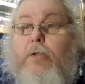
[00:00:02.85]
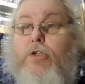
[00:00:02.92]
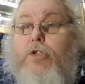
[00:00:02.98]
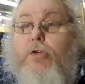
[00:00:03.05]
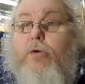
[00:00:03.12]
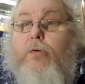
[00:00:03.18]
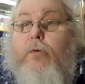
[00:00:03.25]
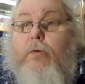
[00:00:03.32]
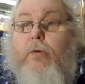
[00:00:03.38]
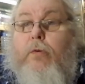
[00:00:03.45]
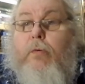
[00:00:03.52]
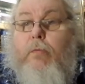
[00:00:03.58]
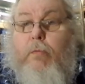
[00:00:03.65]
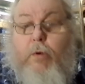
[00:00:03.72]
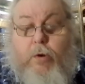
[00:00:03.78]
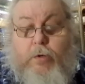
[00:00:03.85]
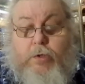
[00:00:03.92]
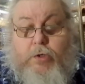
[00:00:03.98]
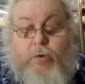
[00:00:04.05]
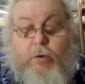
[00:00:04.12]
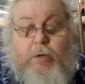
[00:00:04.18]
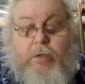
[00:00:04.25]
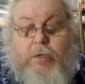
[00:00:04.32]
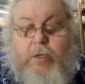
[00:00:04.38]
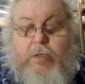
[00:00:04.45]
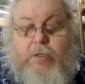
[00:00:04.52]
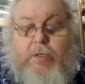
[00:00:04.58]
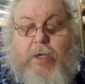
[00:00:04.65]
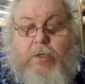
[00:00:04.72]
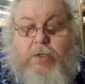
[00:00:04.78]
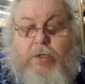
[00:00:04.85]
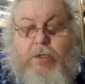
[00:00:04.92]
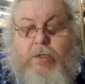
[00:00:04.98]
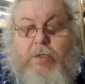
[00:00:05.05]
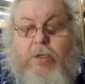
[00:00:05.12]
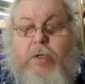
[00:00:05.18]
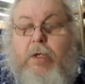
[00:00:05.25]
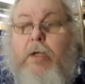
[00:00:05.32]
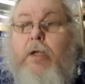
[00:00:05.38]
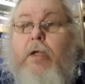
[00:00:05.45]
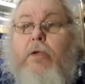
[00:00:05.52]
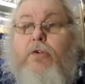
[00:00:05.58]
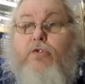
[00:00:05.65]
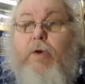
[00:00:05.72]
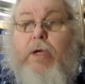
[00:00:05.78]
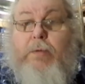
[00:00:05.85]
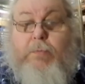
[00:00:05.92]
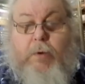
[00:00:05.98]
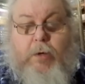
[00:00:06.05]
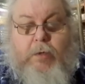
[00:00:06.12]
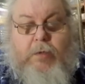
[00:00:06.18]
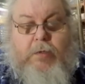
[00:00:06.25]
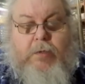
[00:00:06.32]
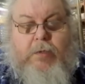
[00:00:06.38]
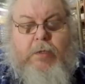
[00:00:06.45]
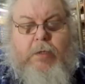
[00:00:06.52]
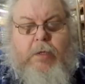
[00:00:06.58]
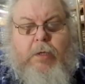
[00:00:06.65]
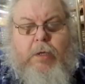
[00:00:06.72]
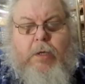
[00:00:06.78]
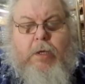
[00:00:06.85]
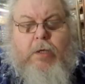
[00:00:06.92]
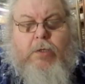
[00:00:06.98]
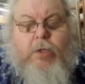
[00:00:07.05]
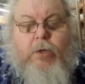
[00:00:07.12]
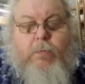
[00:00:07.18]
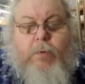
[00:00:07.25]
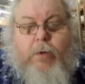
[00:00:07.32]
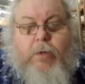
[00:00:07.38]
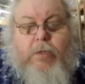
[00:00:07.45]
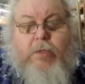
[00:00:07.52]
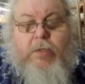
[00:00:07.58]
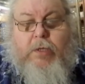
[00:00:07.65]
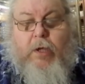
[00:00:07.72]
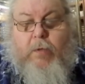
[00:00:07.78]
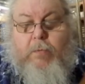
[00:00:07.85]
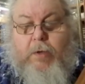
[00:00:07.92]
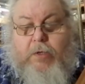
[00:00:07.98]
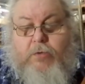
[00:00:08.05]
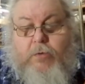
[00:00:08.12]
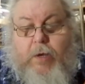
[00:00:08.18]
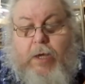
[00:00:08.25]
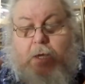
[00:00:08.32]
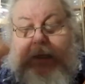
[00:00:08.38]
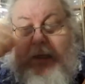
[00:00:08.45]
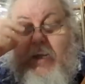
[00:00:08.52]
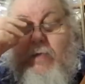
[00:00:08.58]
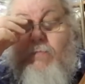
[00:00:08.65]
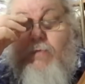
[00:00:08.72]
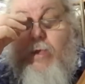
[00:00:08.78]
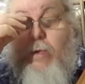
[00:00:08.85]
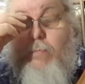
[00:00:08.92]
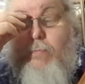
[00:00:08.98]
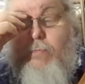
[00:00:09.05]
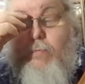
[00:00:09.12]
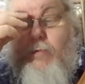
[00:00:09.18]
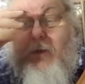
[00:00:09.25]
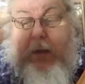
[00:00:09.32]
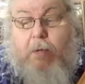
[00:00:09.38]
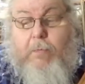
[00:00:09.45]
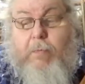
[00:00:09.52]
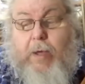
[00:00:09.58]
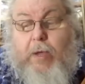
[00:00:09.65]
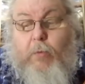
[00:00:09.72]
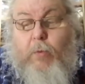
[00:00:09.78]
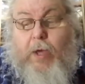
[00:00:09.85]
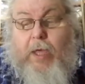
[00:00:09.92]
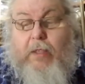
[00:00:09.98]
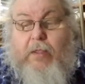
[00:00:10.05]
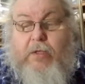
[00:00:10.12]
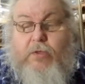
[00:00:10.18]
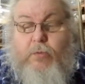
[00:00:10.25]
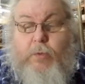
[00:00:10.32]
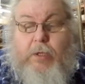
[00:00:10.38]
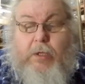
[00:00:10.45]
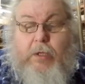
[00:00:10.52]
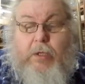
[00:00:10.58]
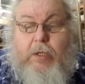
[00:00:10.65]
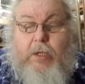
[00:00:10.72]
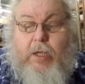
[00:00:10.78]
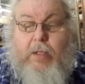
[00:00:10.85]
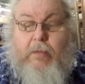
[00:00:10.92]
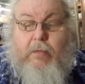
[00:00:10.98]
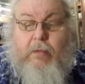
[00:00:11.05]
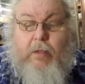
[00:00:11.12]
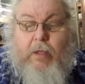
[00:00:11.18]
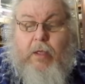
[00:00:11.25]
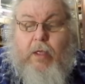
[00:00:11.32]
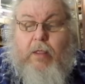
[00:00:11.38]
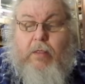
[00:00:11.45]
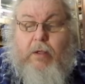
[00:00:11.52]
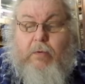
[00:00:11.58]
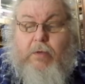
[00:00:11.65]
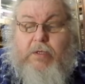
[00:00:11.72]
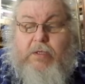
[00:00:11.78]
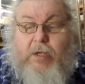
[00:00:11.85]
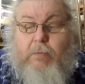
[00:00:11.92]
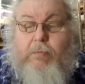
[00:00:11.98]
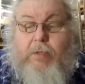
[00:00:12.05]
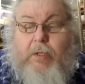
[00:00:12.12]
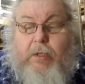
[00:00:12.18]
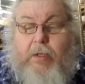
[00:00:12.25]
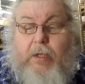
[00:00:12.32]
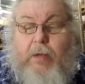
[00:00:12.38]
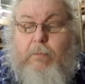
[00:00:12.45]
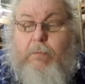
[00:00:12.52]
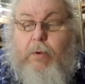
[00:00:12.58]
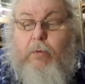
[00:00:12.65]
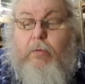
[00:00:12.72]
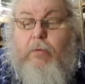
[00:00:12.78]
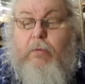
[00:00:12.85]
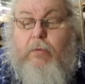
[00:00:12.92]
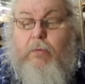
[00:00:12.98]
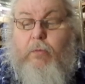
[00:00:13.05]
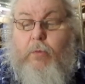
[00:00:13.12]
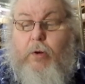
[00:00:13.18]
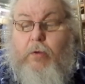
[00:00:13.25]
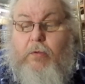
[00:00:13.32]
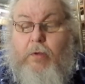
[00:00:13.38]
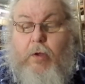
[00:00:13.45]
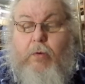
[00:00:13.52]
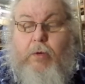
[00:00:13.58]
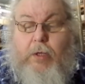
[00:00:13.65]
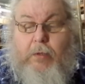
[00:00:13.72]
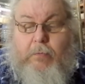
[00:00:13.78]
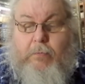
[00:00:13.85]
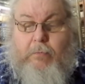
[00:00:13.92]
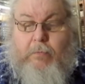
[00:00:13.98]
Two more short sections. Trade books. Two books on my trade have come my way this week, and there is something in both worth noting.